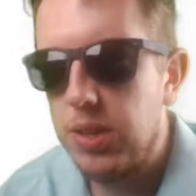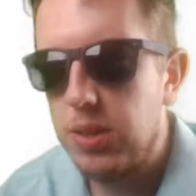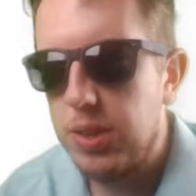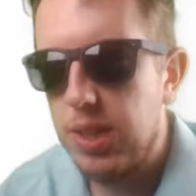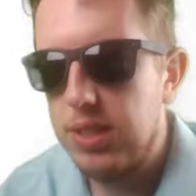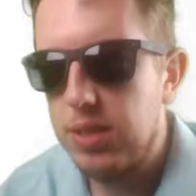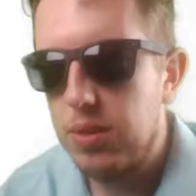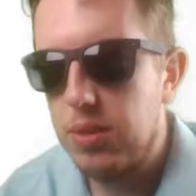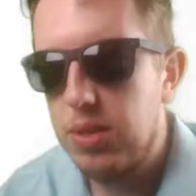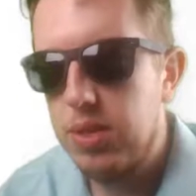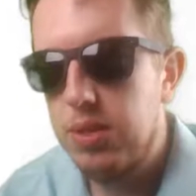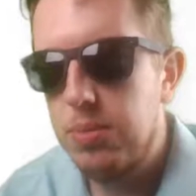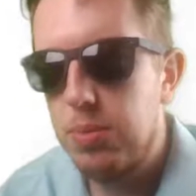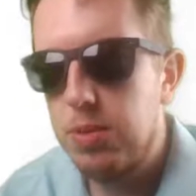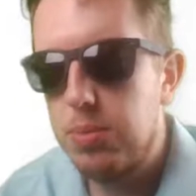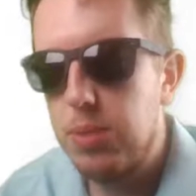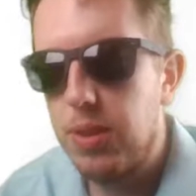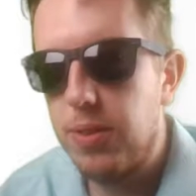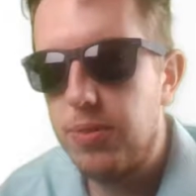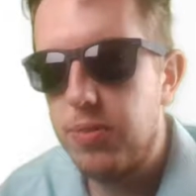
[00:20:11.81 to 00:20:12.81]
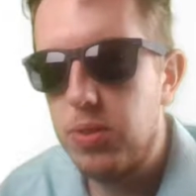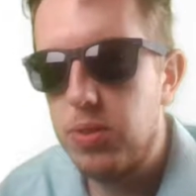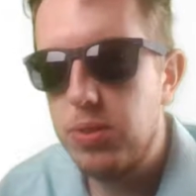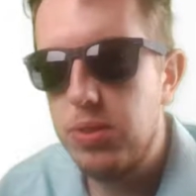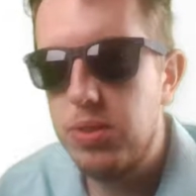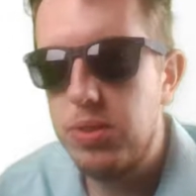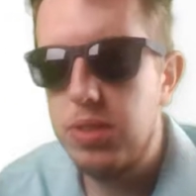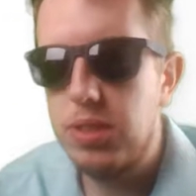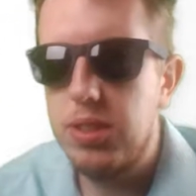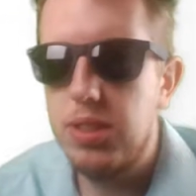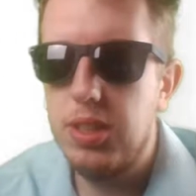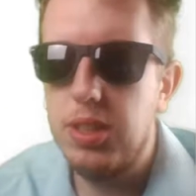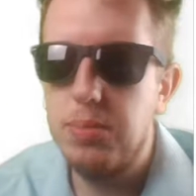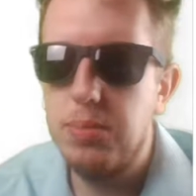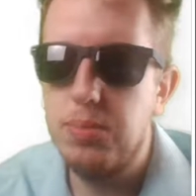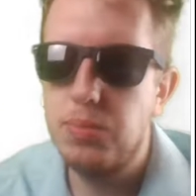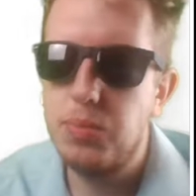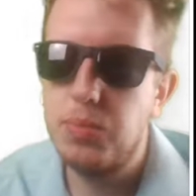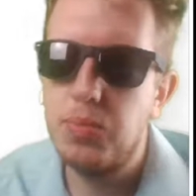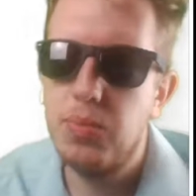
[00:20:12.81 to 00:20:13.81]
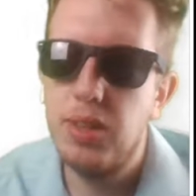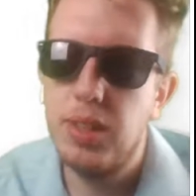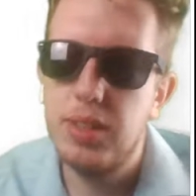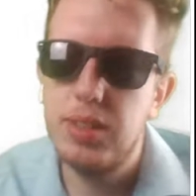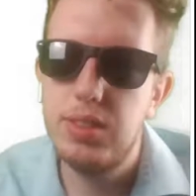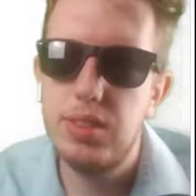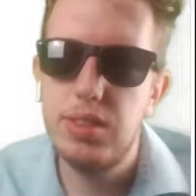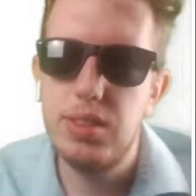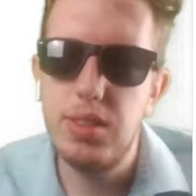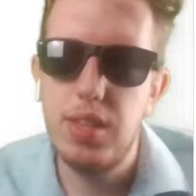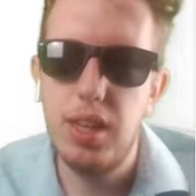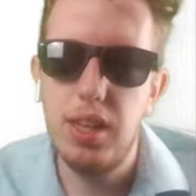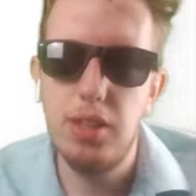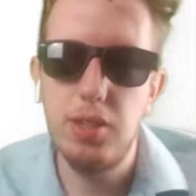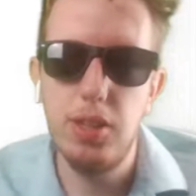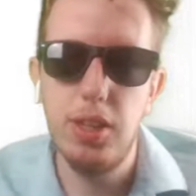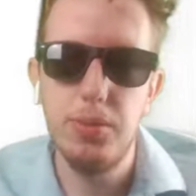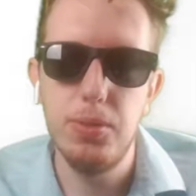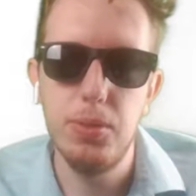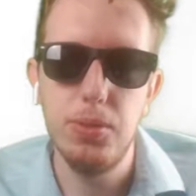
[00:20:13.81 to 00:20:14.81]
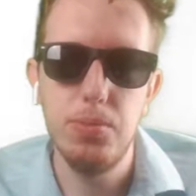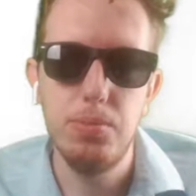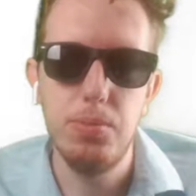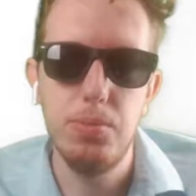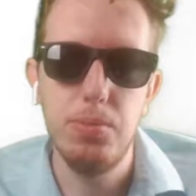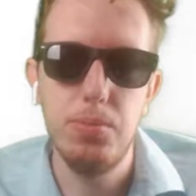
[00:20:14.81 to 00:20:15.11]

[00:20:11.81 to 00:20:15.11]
Okay, so this is supposed to be the first snail level,